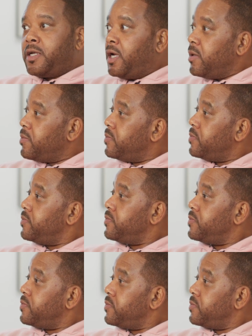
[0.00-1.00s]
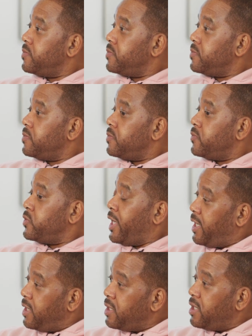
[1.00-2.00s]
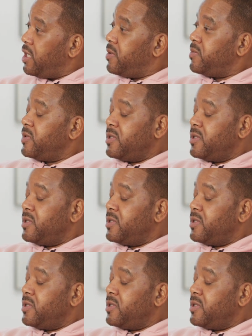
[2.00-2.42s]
it up. Tighten it up.